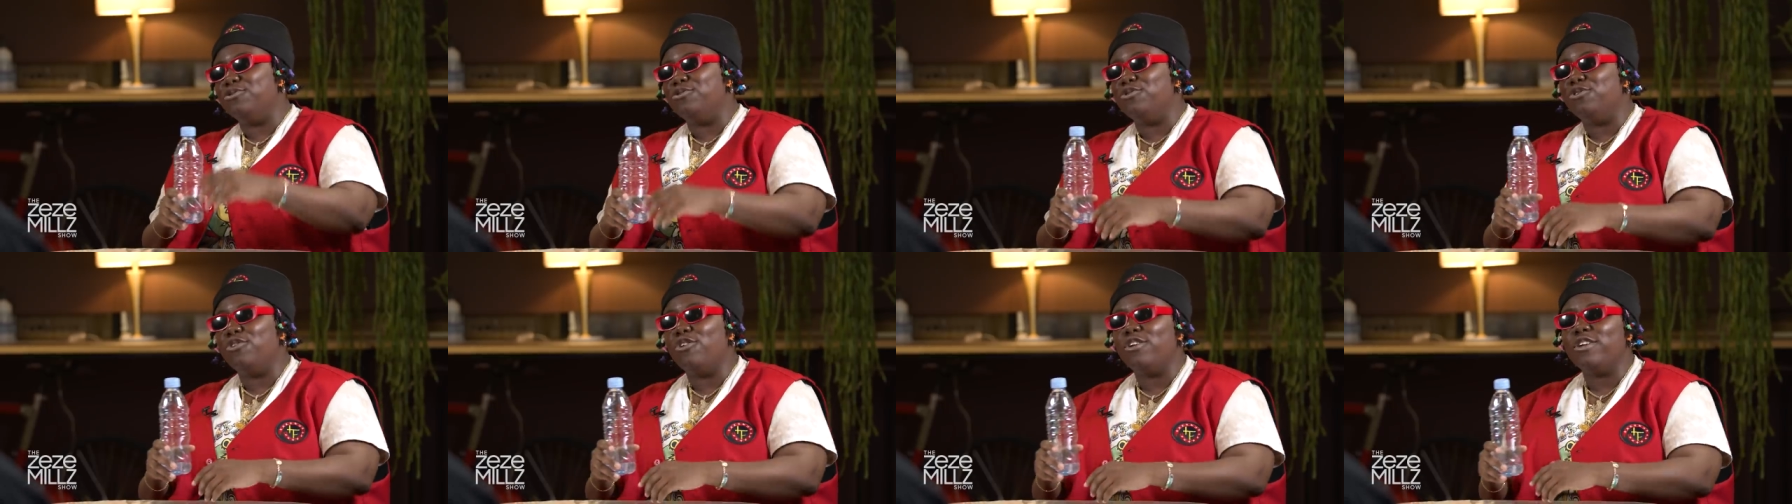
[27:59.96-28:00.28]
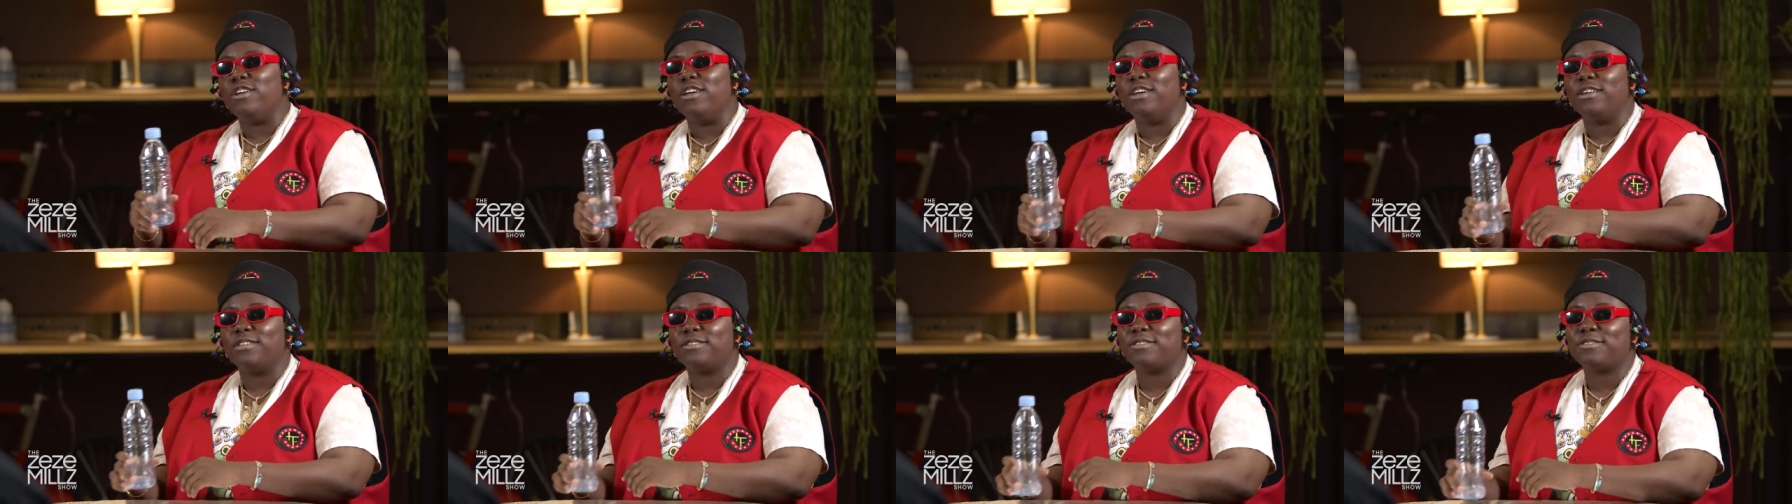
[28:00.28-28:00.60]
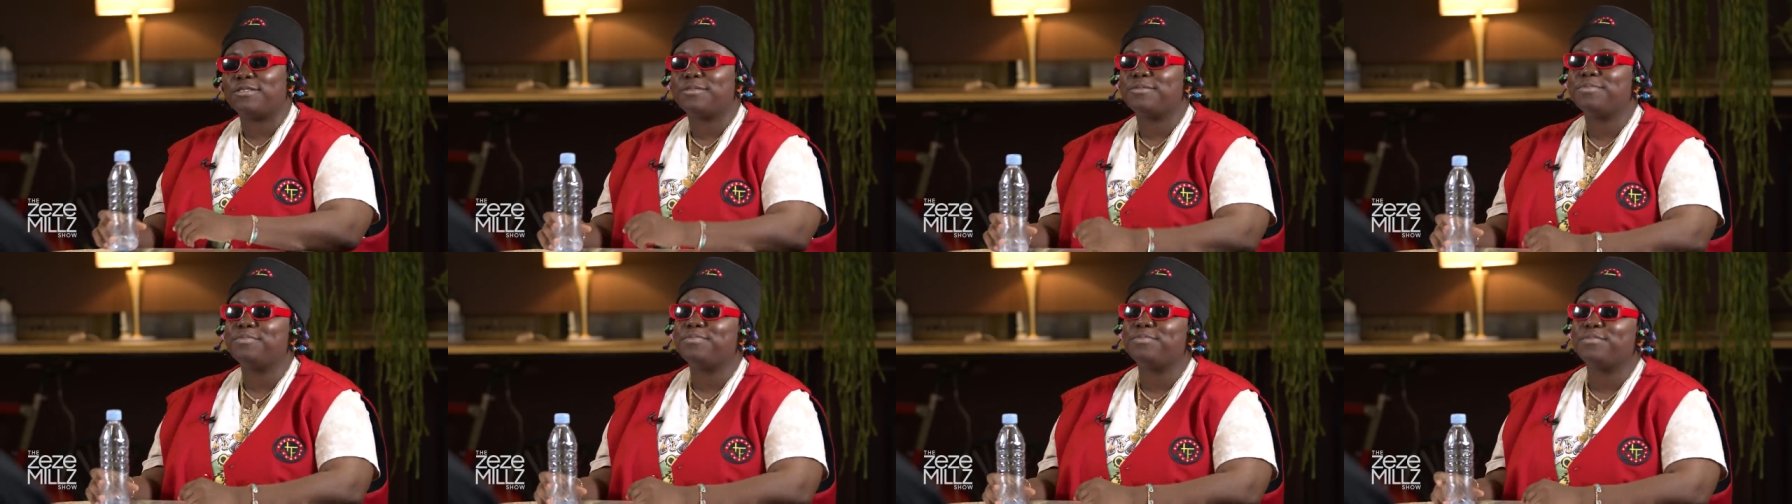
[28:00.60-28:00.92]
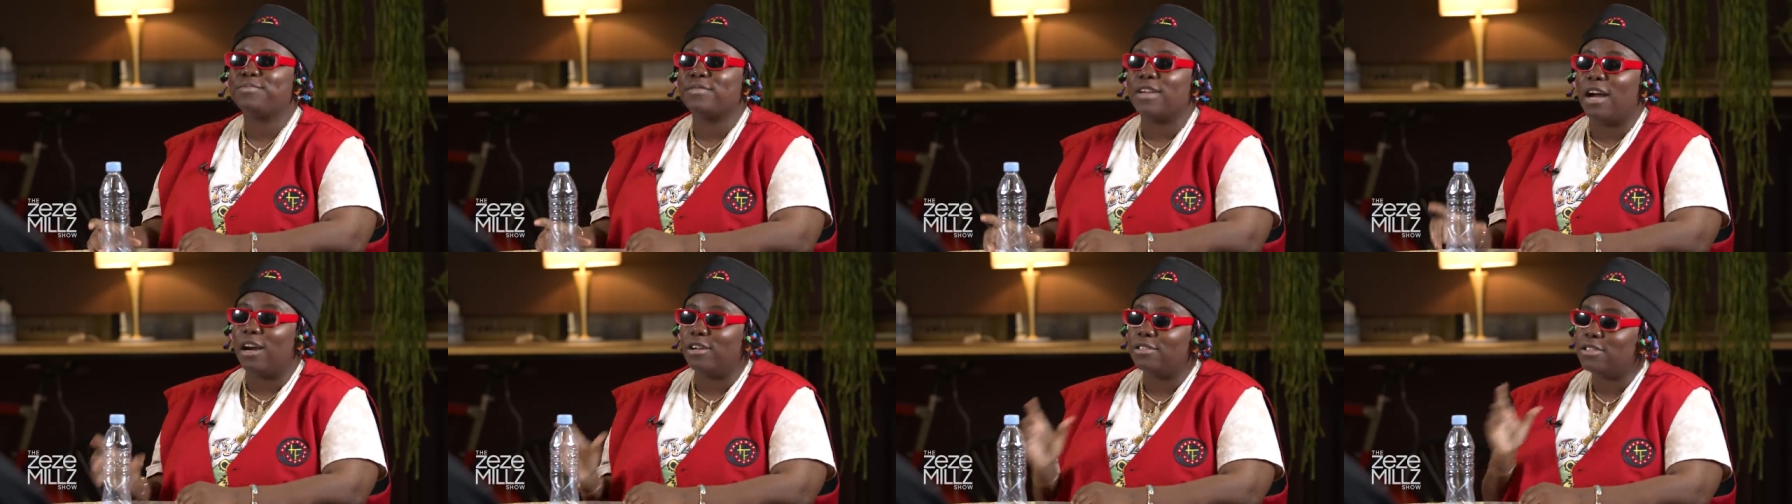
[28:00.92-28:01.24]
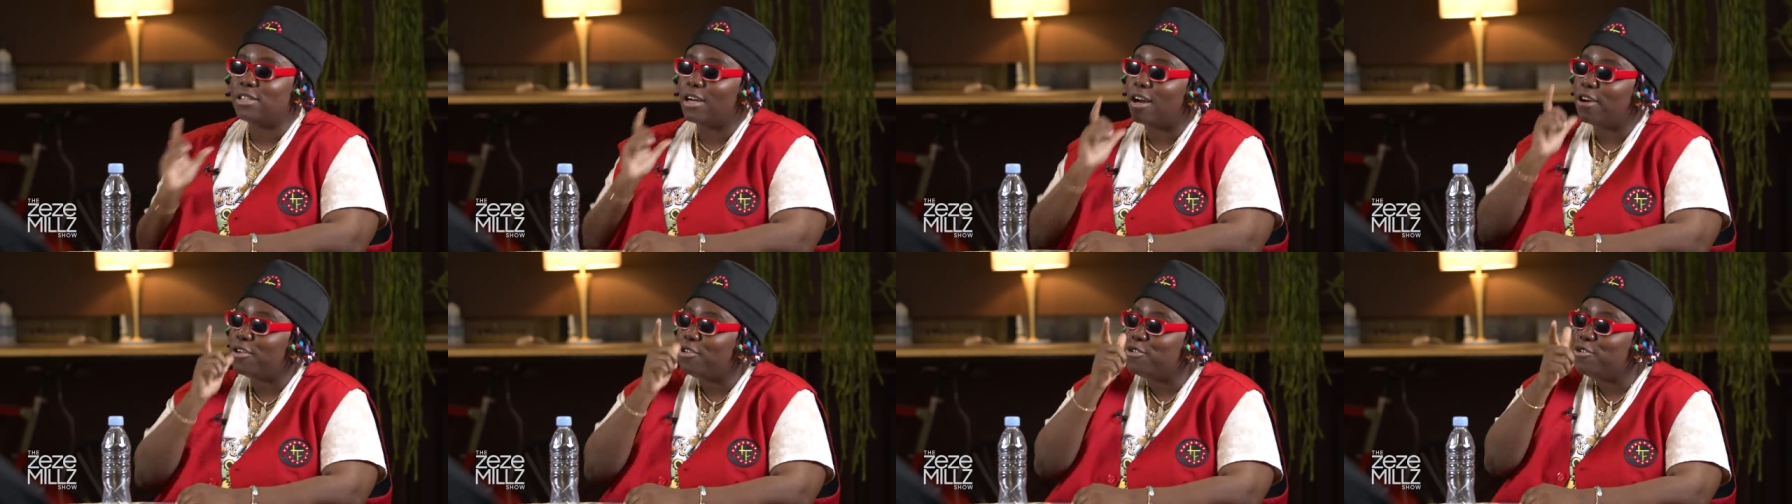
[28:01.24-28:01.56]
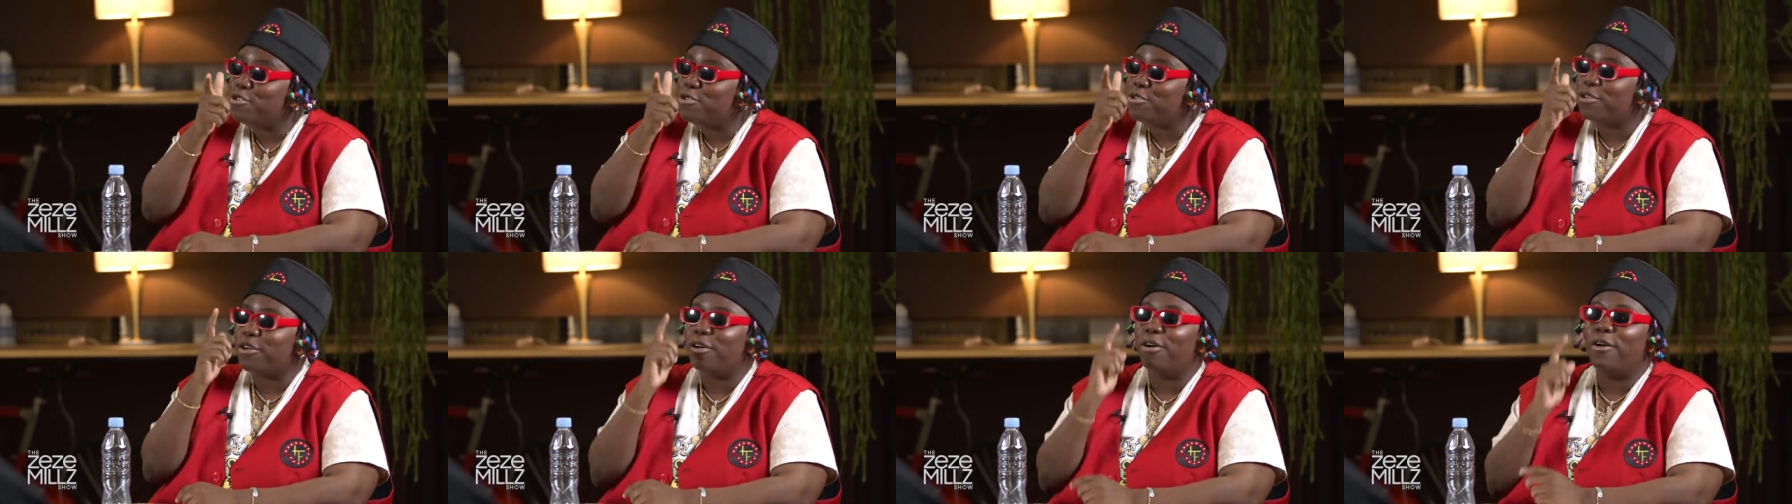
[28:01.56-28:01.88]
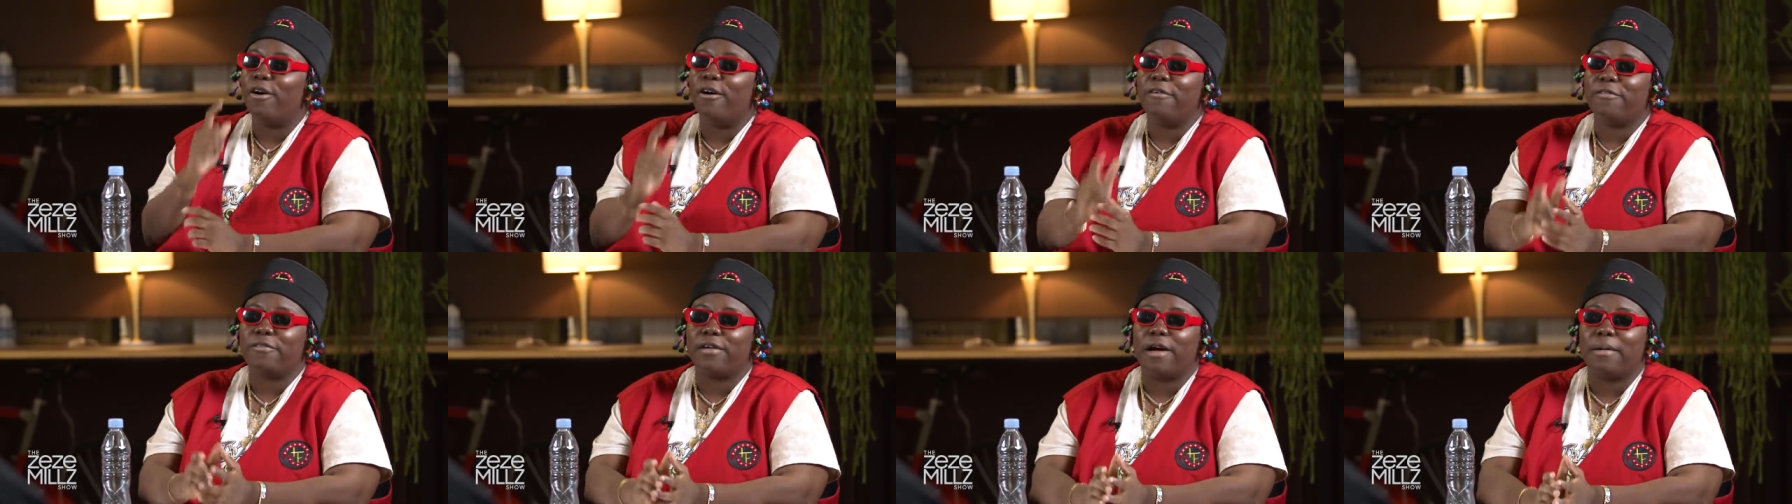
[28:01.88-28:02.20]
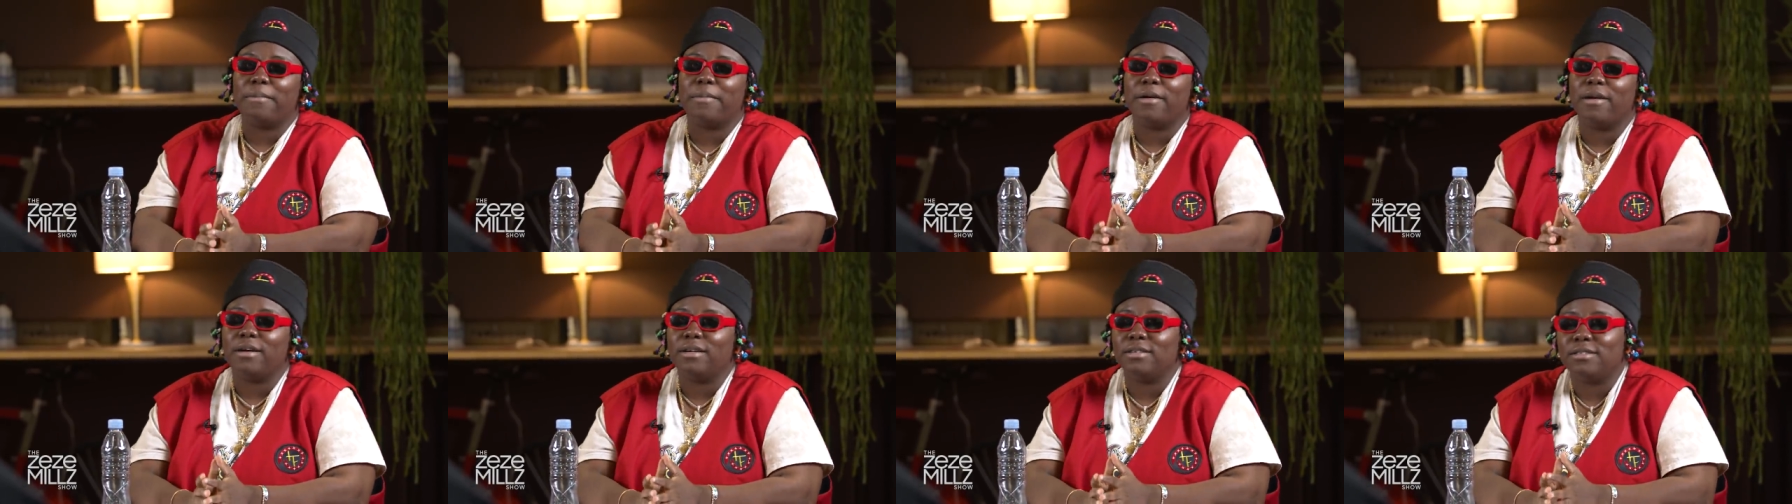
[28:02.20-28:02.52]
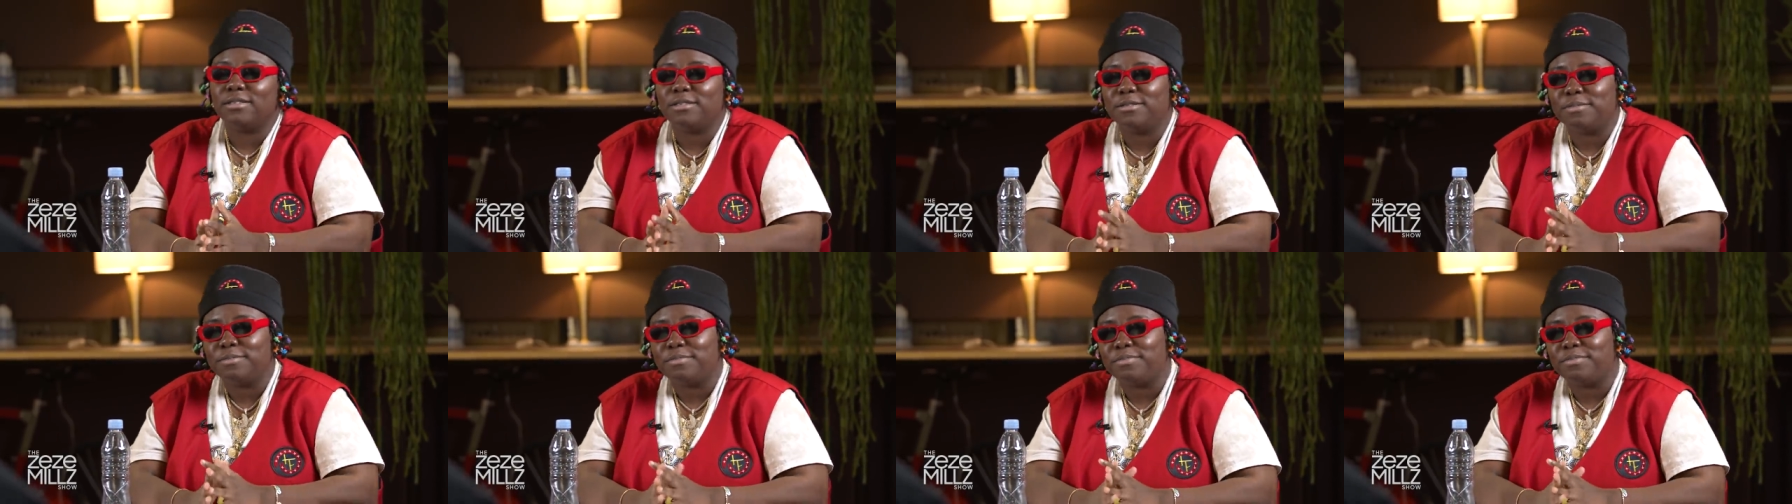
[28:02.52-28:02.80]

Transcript: know, not yet. I'll but, tell you though. okay,